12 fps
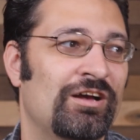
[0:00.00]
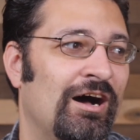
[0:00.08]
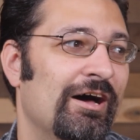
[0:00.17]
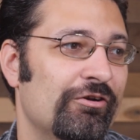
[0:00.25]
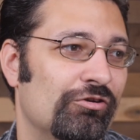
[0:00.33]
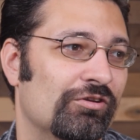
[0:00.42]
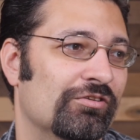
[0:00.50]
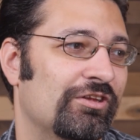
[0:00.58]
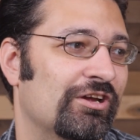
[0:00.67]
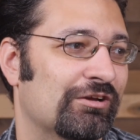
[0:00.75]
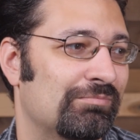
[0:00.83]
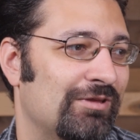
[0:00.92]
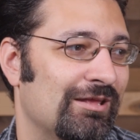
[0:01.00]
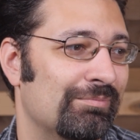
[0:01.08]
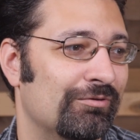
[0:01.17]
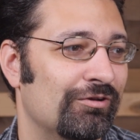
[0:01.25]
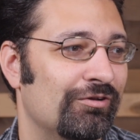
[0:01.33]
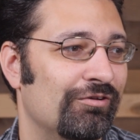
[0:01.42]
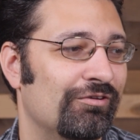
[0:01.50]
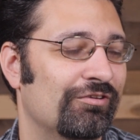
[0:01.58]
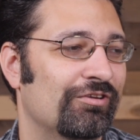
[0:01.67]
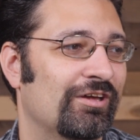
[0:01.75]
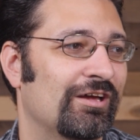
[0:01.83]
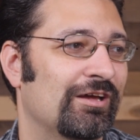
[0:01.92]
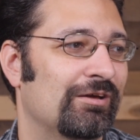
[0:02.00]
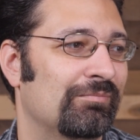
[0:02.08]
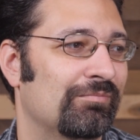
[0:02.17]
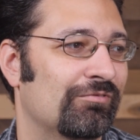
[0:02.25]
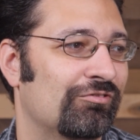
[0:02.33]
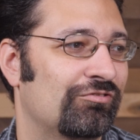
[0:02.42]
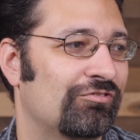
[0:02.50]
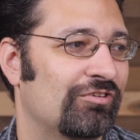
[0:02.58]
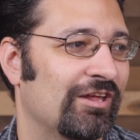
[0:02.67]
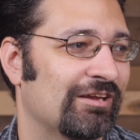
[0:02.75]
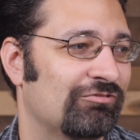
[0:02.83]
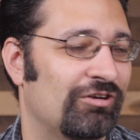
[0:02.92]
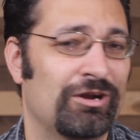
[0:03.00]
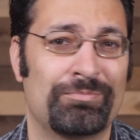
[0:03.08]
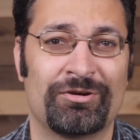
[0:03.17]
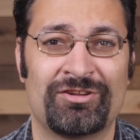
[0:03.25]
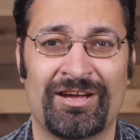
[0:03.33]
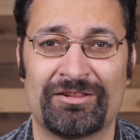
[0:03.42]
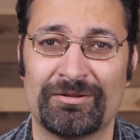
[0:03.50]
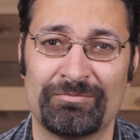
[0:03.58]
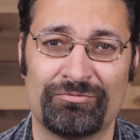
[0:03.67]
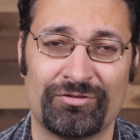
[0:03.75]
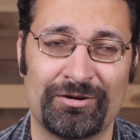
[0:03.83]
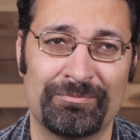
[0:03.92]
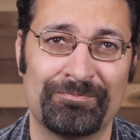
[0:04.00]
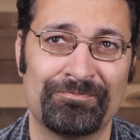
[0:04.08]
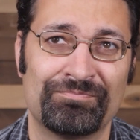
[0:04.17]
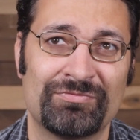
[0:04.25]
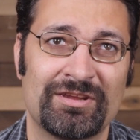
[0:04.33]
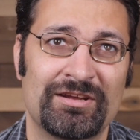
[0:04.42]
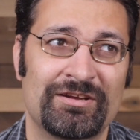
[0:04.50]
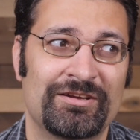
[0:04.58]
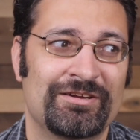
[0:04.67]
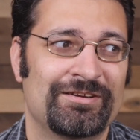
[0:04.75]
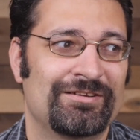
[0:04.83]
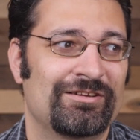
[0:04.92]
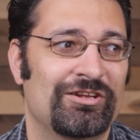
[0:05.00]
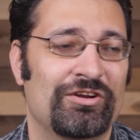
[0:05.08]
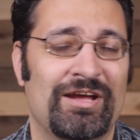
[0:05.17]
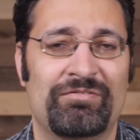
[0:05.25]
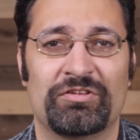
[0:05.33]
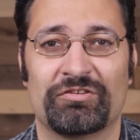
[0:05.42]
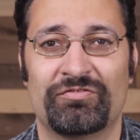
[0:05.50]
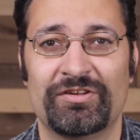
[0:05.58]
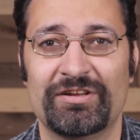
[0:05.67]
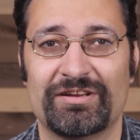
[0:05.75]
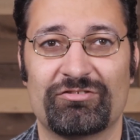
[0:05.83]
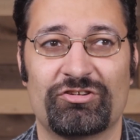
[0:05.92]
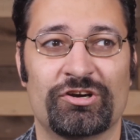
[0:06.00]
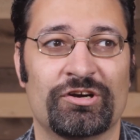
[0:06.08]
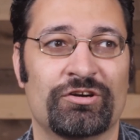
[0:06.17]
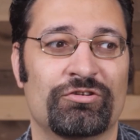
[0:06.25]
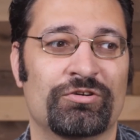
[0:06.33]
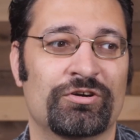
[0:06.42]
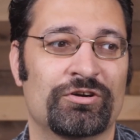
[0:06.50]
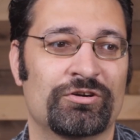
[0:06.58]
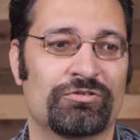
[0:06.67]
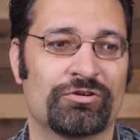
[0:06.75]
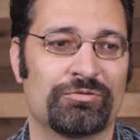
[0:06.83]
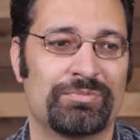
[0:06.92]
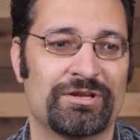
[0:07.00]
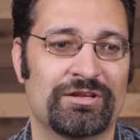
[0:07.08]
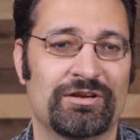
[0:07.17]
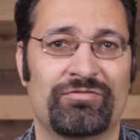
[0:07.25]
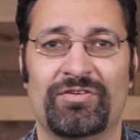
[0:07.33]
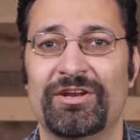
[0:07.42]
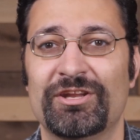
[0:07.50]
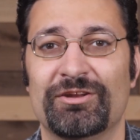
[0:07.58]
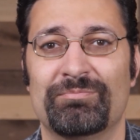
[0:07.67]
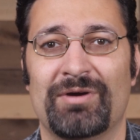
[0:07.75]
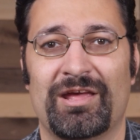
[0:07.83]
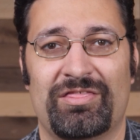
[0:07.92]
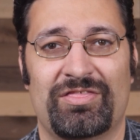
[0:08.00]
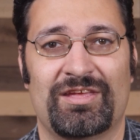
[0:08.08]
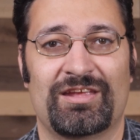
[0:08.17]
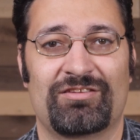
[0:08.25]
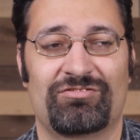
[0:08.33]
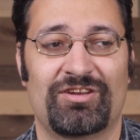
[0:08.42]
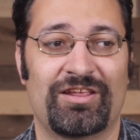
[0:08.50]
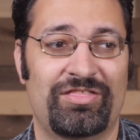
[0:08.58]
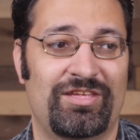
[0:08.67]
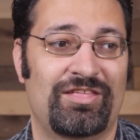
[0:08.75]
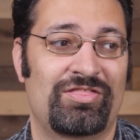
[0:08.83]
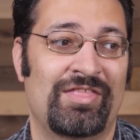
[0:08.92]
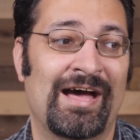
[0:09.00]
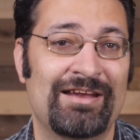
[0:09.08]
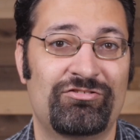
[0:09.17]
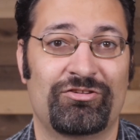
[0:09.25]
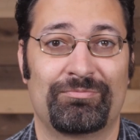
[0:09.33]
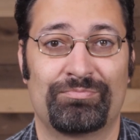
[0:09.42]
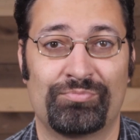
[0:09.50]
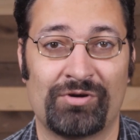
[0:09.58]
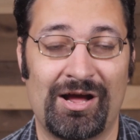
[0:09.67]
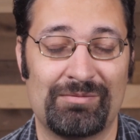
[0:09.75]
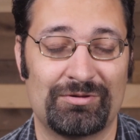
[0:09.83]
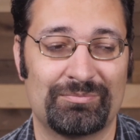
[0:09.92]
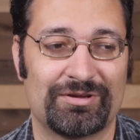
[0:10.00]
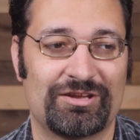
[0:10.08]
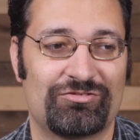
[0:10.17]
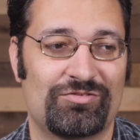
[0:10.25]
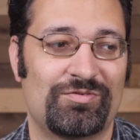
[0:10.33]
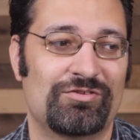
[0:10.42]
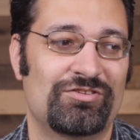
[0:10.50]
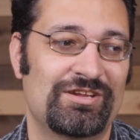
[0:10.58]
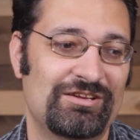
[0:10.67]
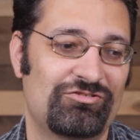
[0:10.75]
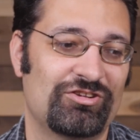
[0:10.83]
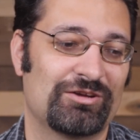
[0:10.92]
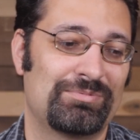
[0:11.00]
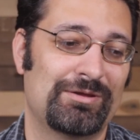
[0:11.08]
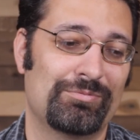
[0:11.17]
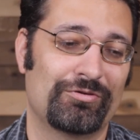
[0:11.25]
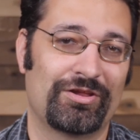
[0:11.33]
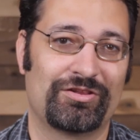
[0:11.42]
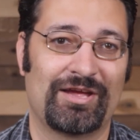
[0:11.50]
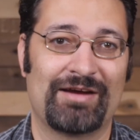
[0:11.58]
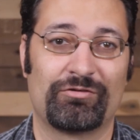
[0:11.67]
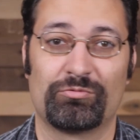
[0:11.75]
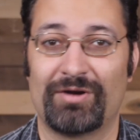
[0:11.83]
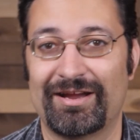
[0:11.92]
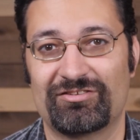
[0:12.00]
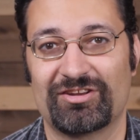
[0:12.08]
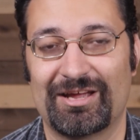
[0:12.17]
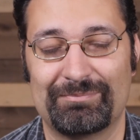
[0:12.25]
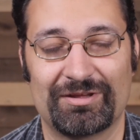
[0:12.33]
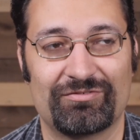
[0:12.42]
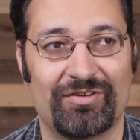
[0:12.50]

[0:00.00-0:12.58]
coddle young people, um, like trying to protect them from, you know, having their feelings hurt or, or being offended by things. And I think that's a problem, because if you teach young people that they have a right to not be